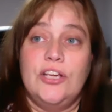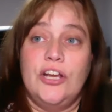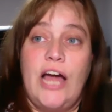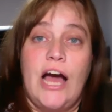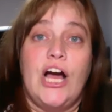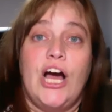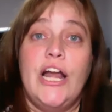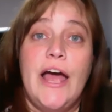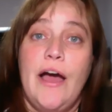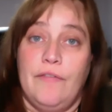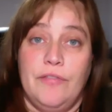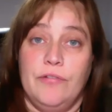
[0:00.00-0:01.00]
not going to
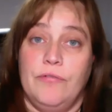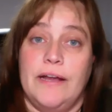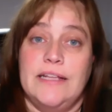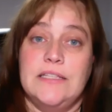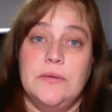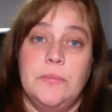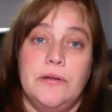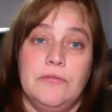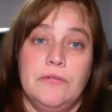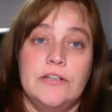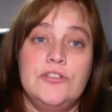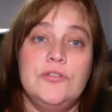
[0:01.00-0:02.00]
have the right to be
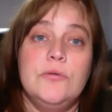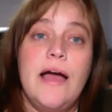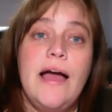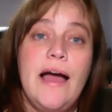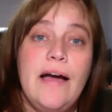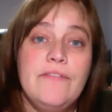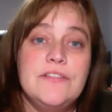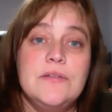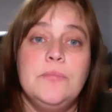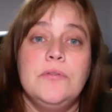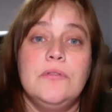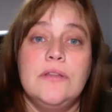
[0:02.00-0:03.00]
rich. You have to
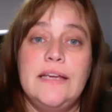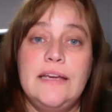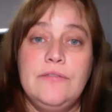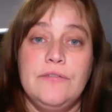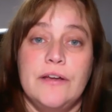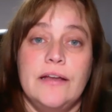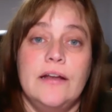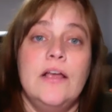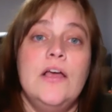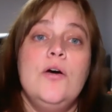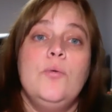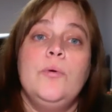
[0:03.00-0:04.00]
believe it.
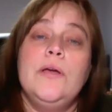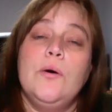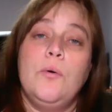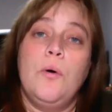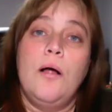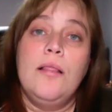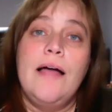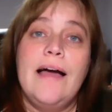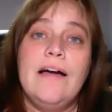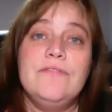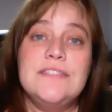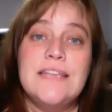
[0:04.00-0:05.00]
We all
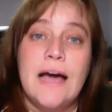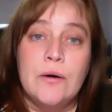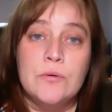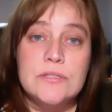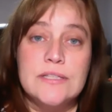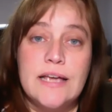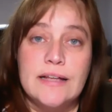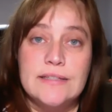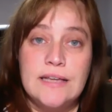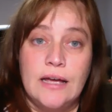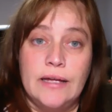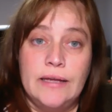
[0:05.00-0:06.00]
have doubts at
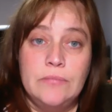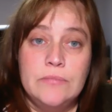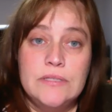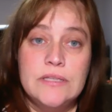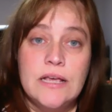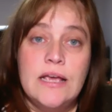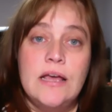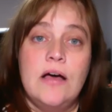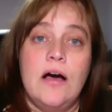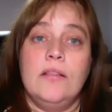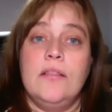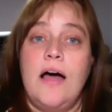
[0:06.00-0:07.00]
times.
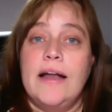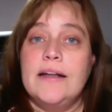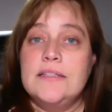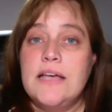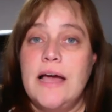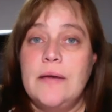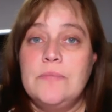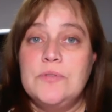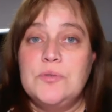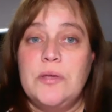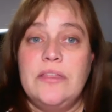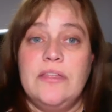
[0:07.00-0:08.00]
A lot of
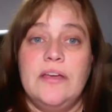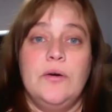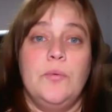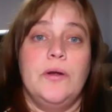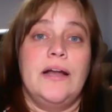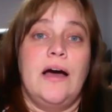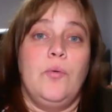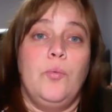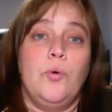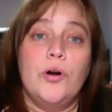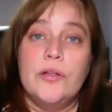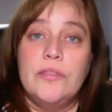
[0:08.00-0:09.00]
times we think we're not
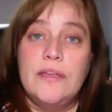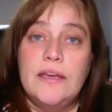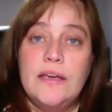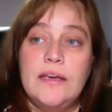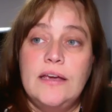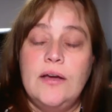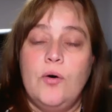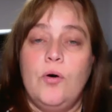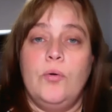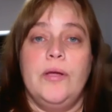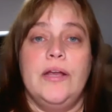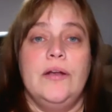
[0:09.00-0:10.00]
worthy
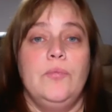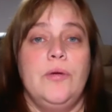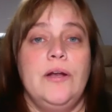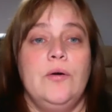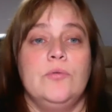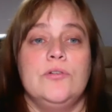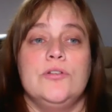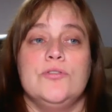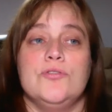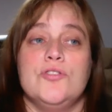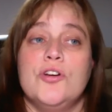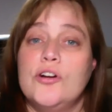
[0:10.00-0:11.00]
or we don't
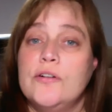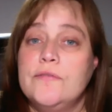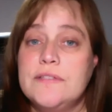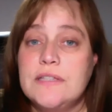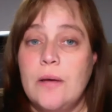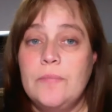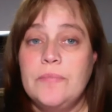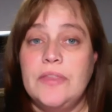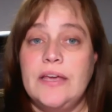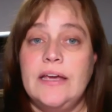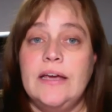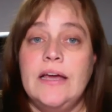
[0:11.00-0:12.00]
deserve
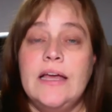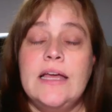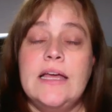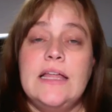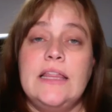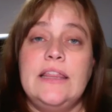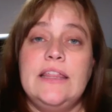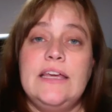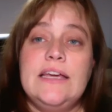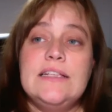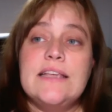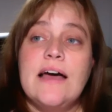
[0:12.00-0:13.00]
something.
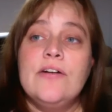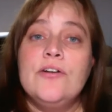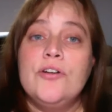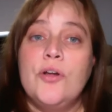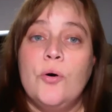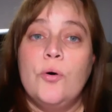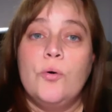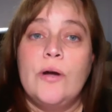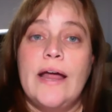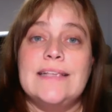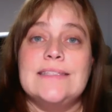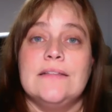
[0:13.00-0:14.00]
These are known
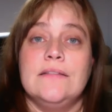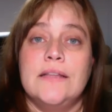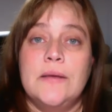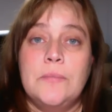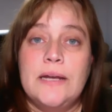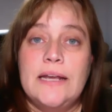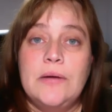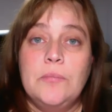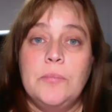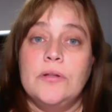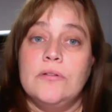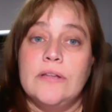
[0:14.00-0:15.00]
as limiting
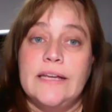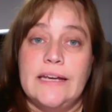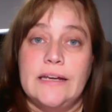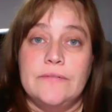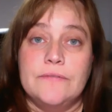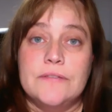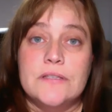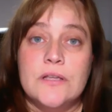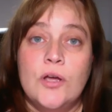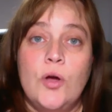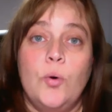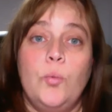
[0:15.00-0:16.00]
beliefs.
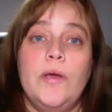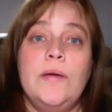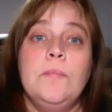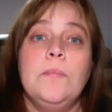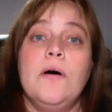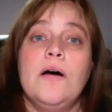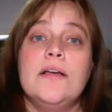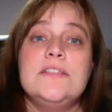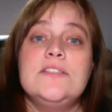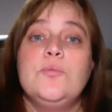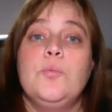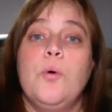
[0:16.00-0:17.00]
We
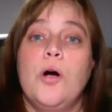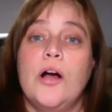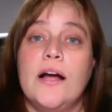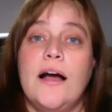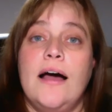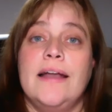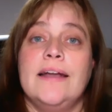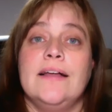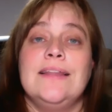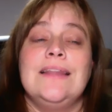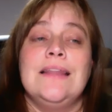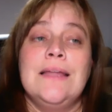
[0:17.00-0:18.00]
must work on
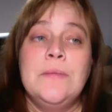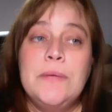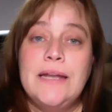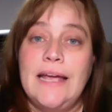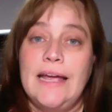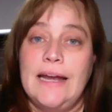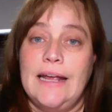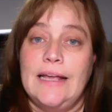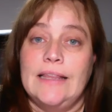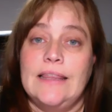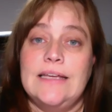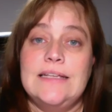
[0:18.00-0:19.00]

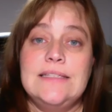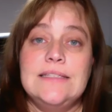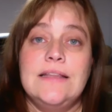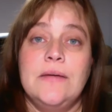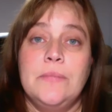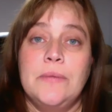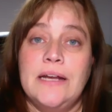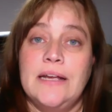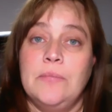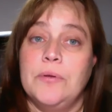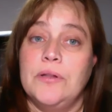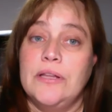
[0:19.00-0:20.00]
eliminating these
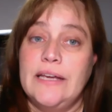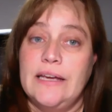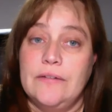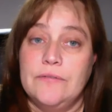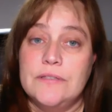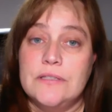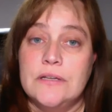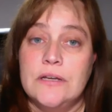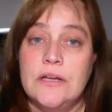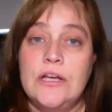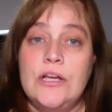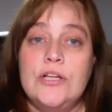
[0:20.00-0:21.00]
limiting beliefs.
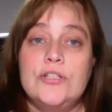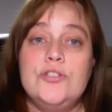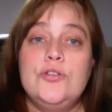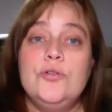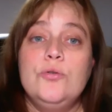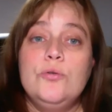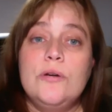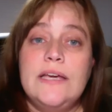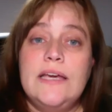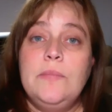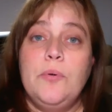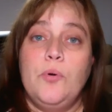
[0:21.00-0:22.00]
Two
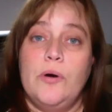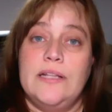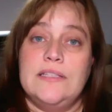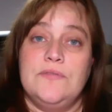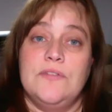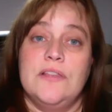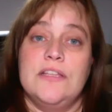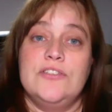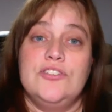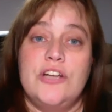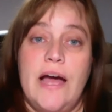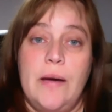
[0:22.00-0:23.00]
key points for
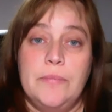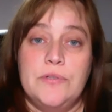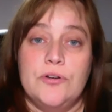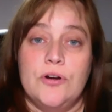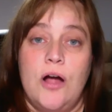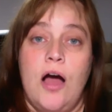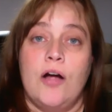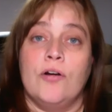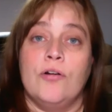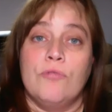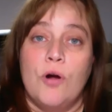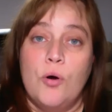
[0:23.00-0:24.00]
this chapter are
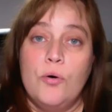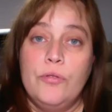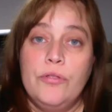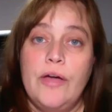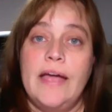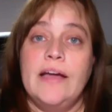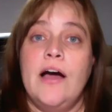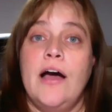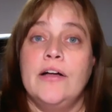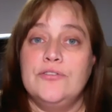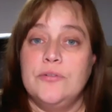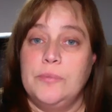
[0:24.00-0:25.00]
growth and
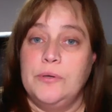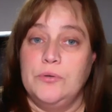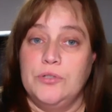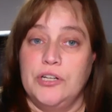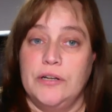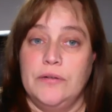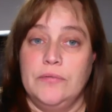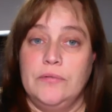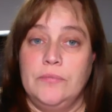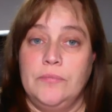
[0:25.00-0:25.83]
contribution.